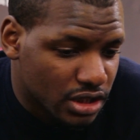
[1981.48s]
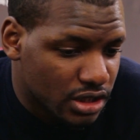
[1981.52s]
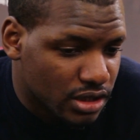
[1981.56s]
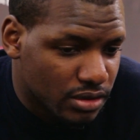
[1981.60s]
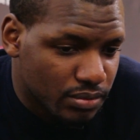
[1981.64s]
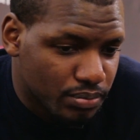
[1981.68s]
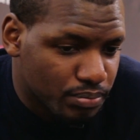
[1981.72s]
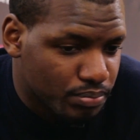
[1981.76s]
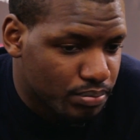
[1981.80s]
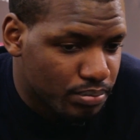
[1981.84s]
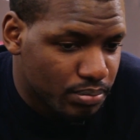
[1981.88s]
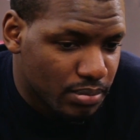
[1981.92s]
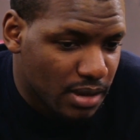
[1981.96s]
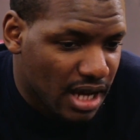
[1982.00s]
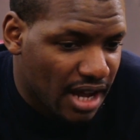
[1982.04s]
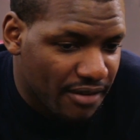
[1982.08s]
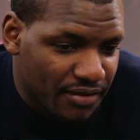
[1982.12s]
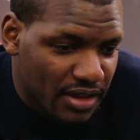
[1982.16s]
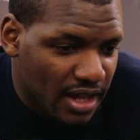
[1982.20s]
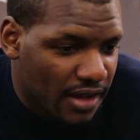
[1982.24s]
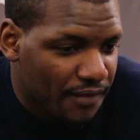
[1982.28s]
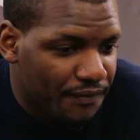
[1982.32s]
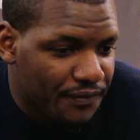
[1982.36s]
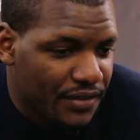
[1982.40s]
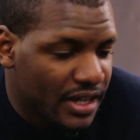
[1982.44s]
just
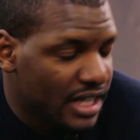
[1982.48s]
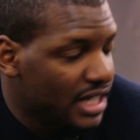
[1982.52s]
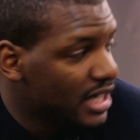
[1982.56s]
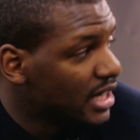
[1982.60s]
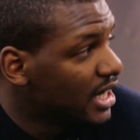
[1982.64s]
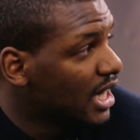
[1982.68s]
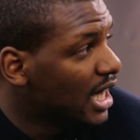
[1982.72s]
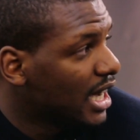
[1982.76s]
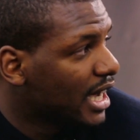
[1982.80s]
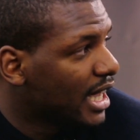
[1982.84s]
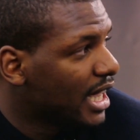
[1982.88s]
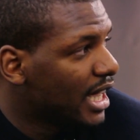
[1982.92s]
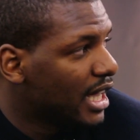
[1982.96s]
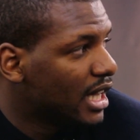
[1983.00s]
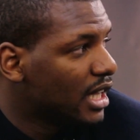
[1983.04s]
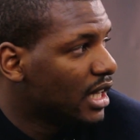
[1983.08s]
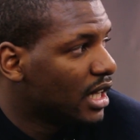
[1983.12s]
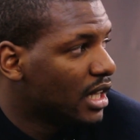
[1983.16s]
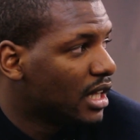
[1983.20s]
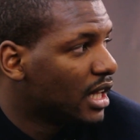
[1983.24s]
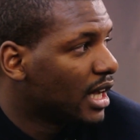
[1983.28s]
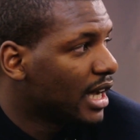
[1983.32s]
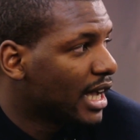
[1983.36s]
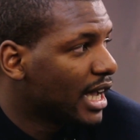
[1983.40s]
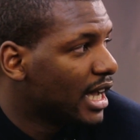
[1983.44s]
have that feeling and I get
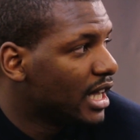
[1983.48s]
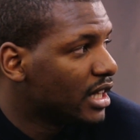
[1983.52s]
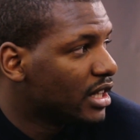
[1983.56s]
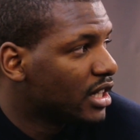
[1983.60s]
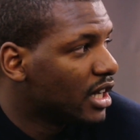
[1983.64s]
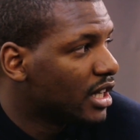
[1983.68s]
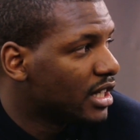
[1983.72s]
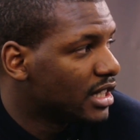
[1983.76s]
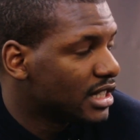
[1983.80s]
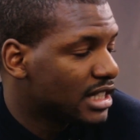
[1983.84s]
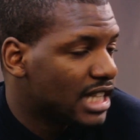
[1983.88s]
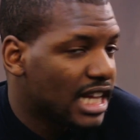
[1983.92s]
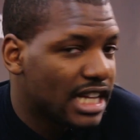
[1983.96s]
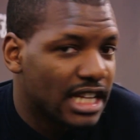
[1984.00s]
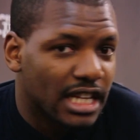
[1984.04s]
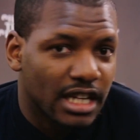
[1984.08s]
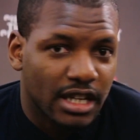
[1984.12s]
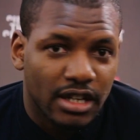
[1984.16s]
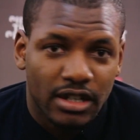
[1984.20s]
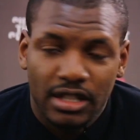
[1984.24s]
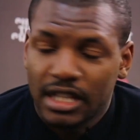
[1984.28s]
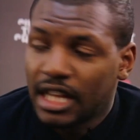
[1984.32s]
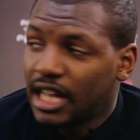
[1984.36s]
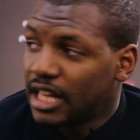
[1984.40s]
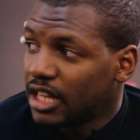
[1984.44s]
it and I get it done. It's like
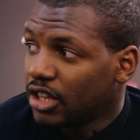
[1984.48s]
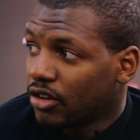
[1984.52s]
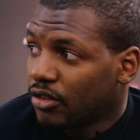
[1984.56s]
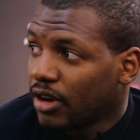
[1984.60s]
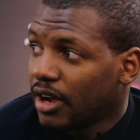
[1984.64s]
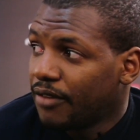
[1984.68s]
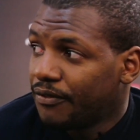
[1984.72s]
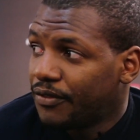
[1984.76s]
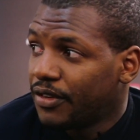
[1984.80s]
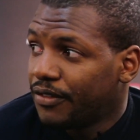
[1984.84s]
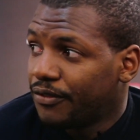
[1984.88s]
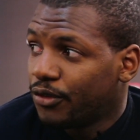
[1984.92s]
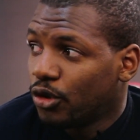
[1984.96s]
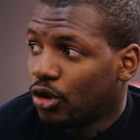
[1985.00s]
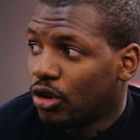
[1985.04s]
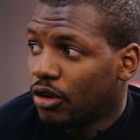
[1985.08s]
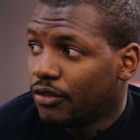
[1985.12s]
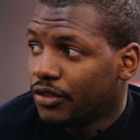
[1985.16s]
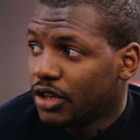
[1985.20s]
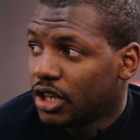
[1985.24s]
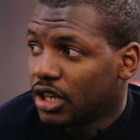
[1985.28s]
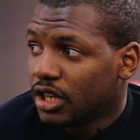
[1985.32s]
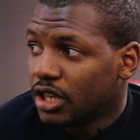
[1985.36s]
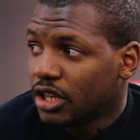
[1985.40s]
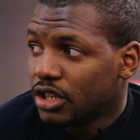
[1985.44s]
the, the, the Grand Theft
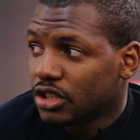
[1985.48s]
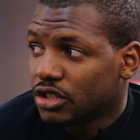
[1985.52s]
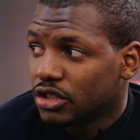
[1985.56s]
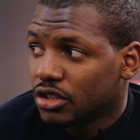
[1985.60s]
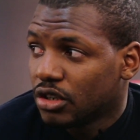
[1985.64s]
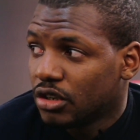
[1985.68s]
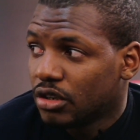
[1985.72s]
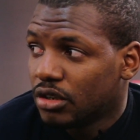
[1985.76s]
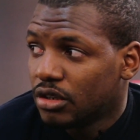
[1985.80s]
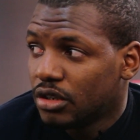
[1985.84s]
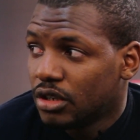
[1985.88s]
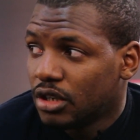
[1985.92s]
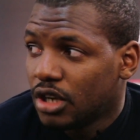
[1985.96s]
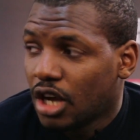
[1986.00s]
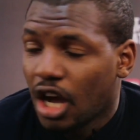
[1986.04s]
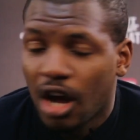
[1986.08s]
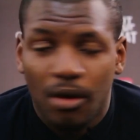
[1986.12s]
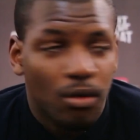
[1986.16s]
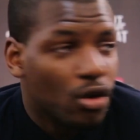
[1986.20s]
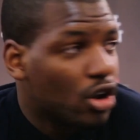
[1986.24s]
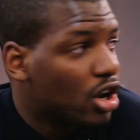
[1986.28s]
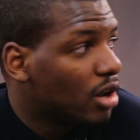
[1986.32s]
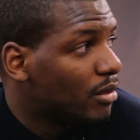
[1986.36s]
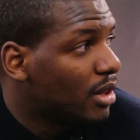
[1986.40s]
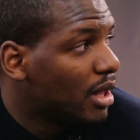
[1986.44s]
Auto video you
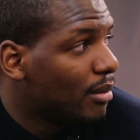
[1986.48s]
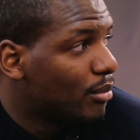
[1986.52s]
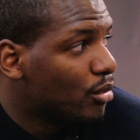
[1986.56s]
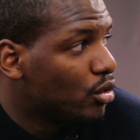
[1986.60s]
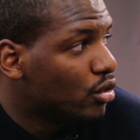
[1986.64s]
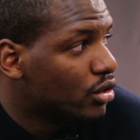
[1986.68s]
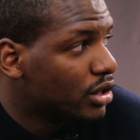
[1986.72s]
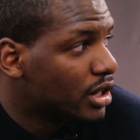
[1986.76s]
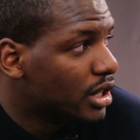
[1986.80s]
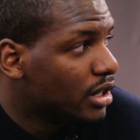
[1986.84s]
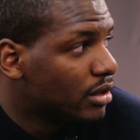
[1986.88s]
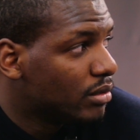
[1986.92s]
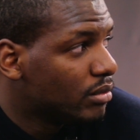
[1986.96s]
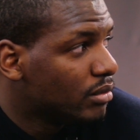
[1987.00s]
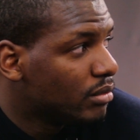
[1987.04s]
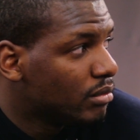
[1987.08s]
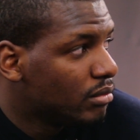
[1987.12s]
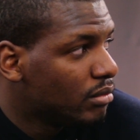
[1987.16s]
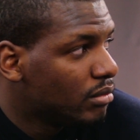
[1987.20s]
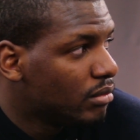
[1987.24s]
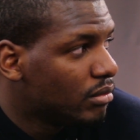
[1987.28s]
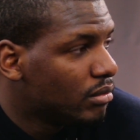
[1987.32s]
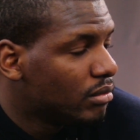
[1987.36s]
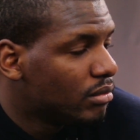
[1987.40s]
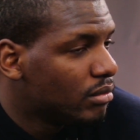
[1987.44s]
I woke up that morning.
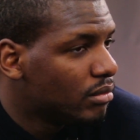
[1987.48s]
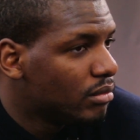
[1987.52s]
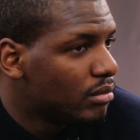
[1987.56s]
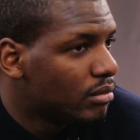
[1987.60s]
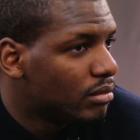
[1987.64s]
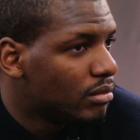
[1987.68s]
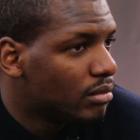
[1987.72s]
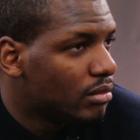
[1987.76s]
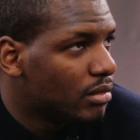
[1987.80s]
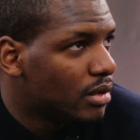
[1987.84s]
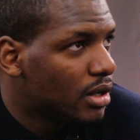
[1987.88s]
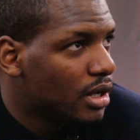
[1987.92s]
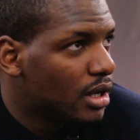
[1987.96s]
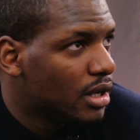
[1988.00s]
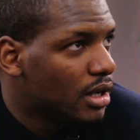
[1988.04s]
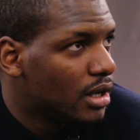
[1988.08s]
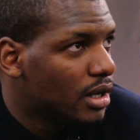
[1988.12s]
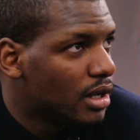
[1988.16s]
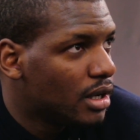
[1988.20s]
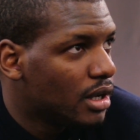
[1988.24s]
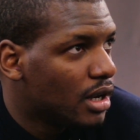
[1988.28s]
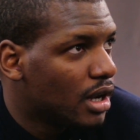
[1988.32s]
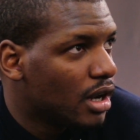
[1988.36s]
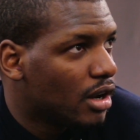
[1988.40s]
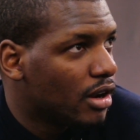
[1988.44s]

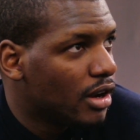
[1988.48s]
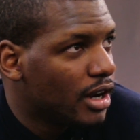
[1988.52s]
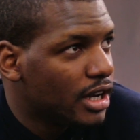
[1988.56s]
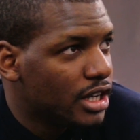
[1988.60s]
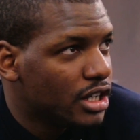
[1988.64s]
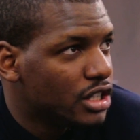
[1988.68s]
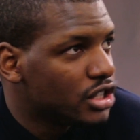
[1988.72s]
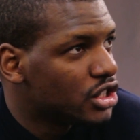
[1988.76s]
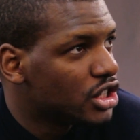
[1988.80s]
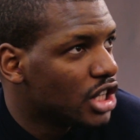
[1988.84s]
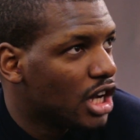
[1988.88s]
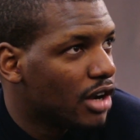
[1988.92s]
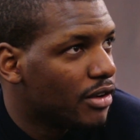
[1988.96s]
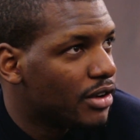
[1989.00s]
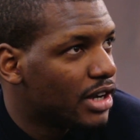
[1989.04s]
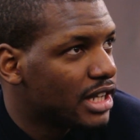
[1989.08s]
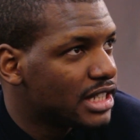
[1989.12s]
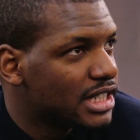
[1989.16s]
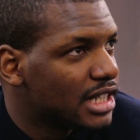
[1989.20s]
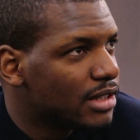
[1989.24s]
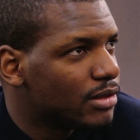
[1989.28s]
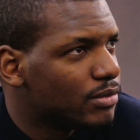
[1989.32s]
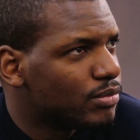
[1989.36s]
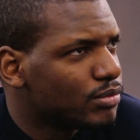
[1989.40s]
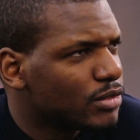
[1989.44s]
I got in the shower and I
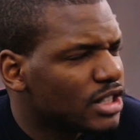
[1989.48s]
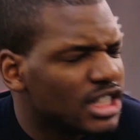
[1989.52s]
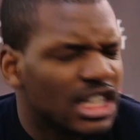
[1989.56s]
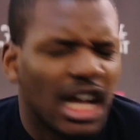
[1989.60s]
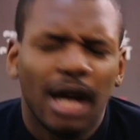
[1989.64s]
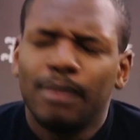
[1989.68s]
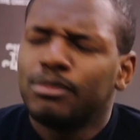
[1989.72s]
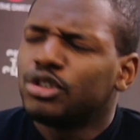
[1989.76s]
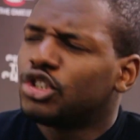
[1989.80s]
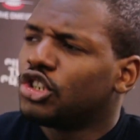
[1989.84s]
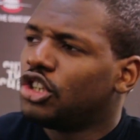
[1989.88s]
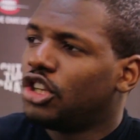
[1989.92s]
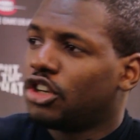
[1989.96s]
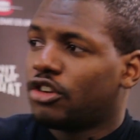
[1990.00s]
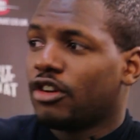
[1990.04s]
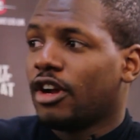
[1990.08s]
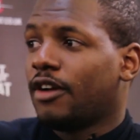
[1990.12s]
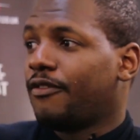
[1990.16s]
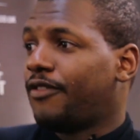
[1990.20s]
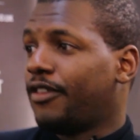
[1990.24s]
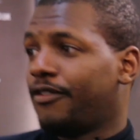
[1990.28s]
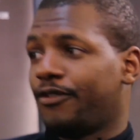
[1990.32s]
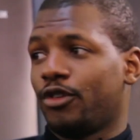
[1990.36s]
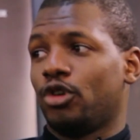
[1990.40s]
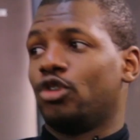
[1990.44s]
said, "Should have
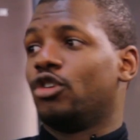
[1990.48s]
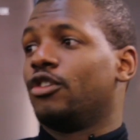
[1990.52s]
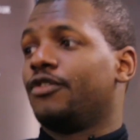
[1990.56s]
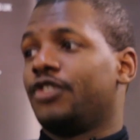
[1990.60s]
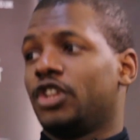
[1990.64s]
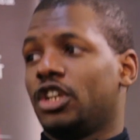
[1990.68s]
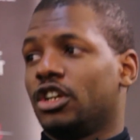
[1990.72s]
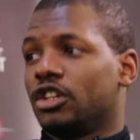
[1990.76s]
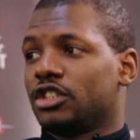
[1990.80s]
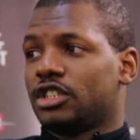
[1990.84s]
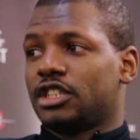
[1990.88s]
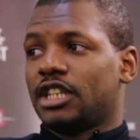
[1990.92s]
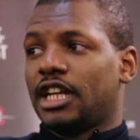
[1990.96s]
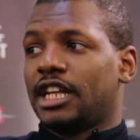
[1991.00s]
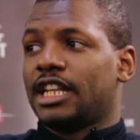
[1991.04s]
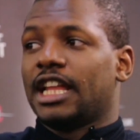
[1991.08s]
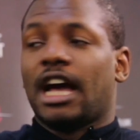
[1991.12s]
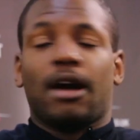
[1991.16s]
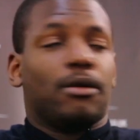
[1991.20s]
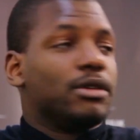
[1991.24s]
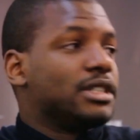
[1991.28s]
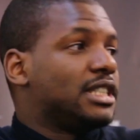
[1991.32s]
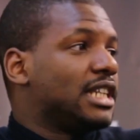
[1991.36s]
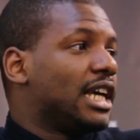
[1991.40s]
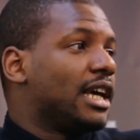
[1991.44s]
Grand Theft Auto video today." And
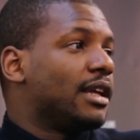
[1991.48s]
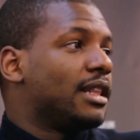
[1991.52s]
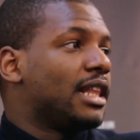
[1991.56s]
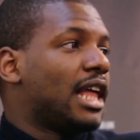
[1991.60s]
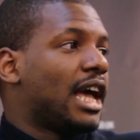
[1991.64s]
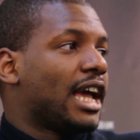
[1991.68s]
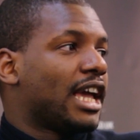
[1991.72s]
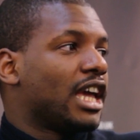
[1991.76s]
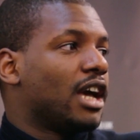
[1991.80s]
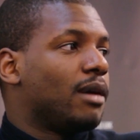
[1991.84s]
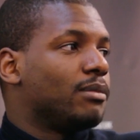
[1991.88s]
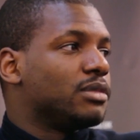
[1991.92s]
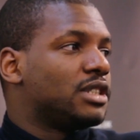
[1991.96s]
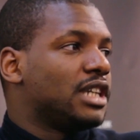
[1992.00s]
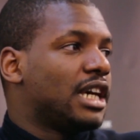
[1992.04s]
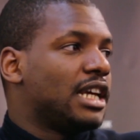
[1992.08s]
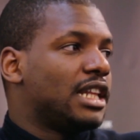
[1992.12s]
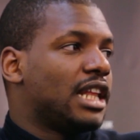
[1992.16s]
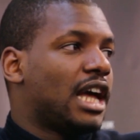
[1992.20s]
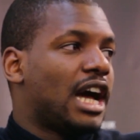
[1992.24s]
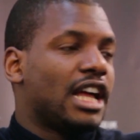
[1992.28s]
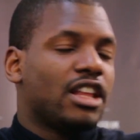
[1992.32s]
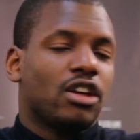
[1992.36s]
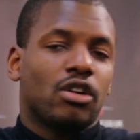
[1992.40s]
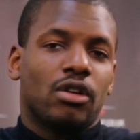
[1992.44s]
that was it. Like you know what I'm
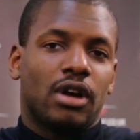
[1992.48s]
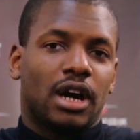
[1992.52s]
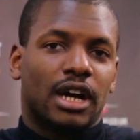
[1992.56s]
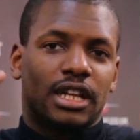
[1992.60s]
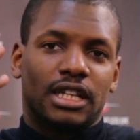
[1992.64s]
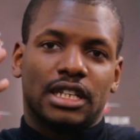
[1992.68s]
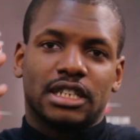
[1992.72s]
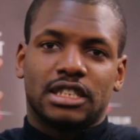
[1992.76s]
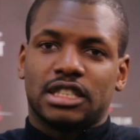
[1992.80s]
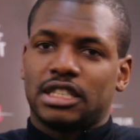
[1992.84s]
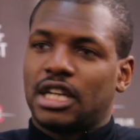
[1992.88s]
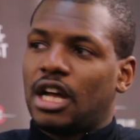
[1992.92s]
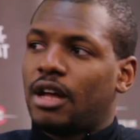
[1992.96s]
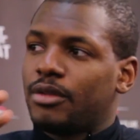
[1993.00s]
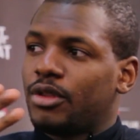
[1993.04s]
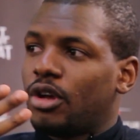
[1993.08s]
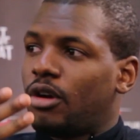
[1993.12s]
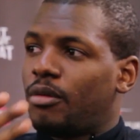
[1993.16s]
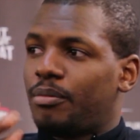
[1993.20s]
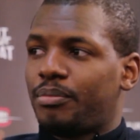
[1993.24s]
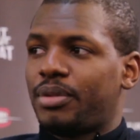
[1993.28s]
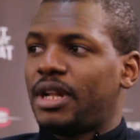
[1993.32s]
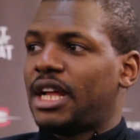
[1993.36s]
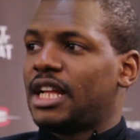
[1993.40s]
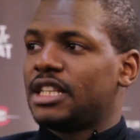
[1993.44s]
saying. Like, I don't I, I
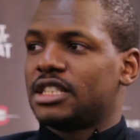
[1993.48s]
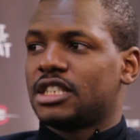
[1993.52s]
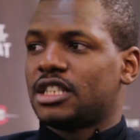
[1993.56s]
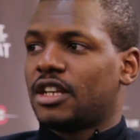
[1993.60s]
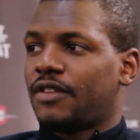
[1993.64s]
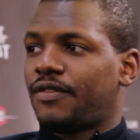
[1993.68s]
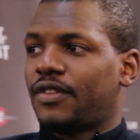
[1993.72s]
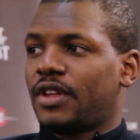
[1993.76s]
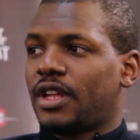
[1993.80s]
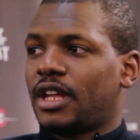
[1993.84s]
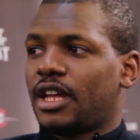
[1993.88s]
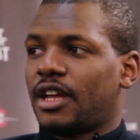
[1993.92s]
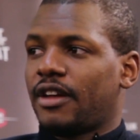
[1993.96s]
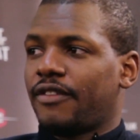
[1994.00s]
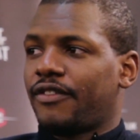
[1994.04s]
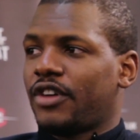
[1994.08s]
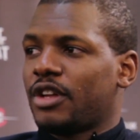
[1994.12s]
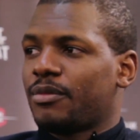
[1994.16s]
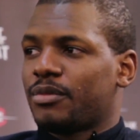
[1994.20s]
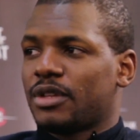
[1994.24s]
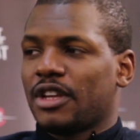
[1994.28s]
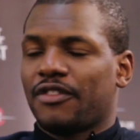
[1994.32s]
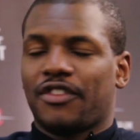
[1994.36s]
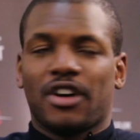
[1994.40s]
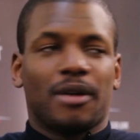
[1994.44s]
don't plan stuff like that. If
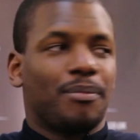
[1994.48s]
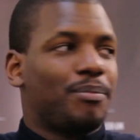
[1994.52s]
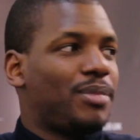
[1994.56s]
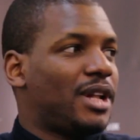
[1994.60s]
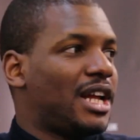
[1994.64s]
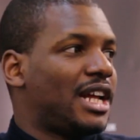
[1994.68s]
I if I